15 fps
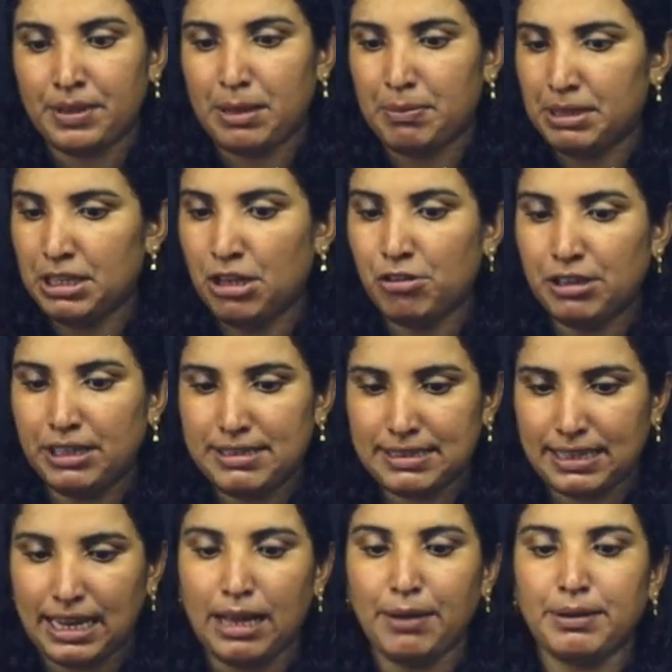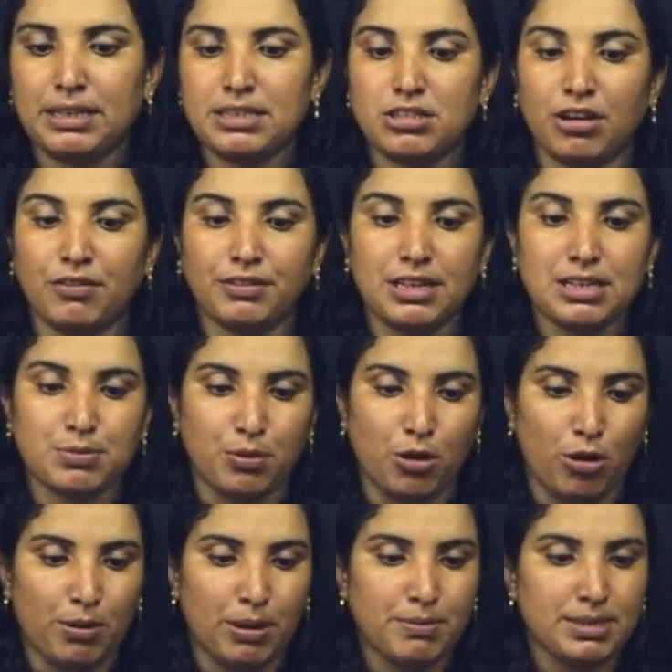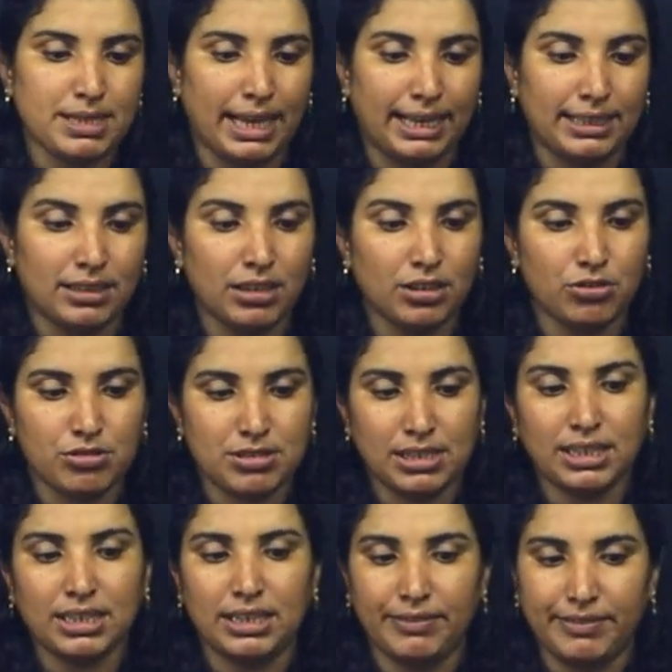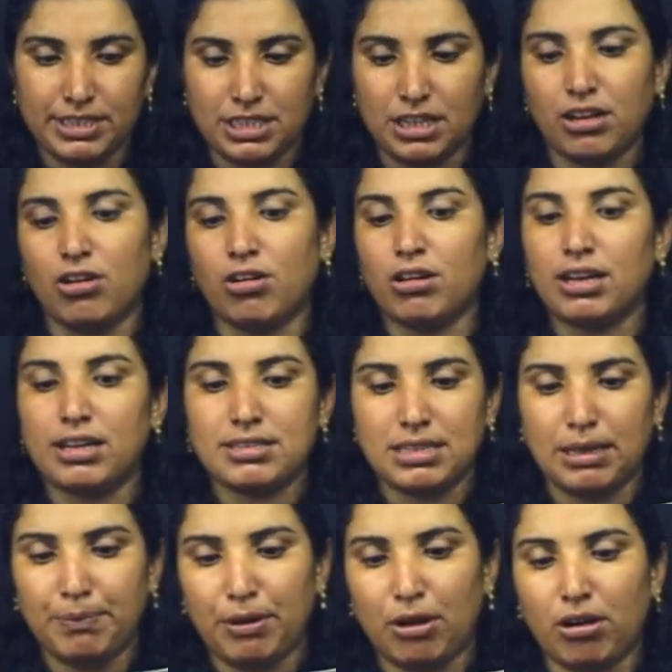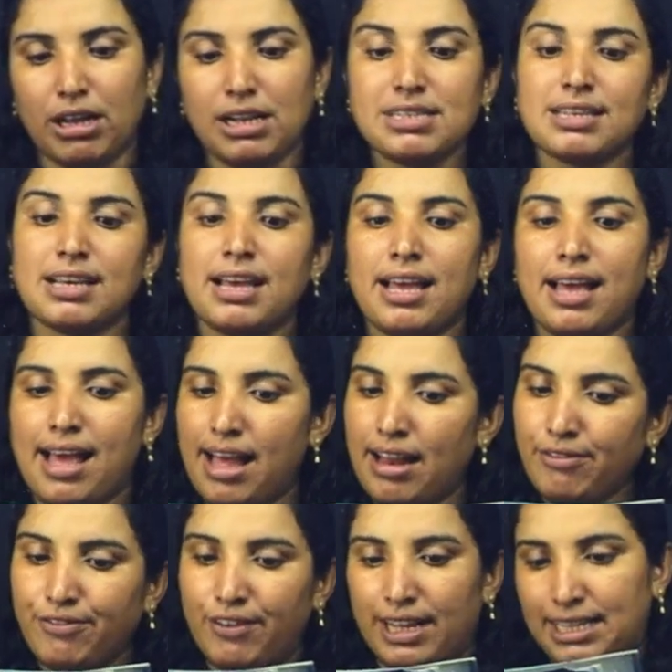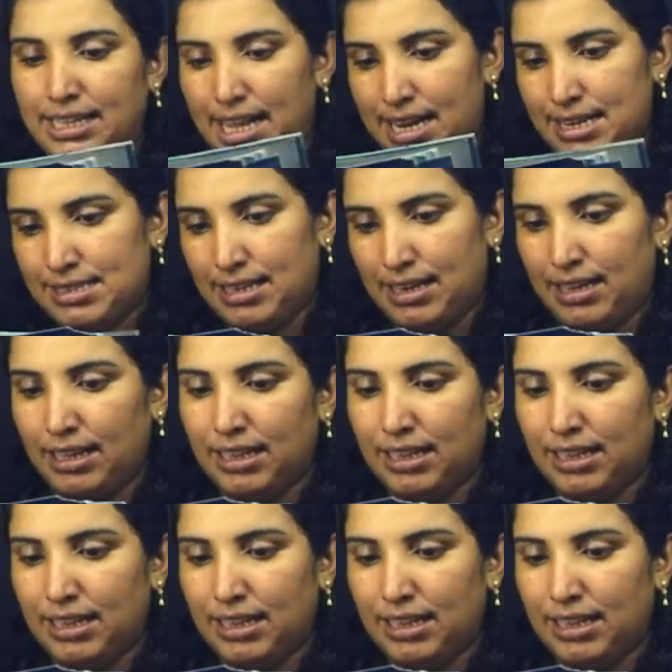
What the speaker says: Now, describe each of these problems either using division or reciprocals and find the answer.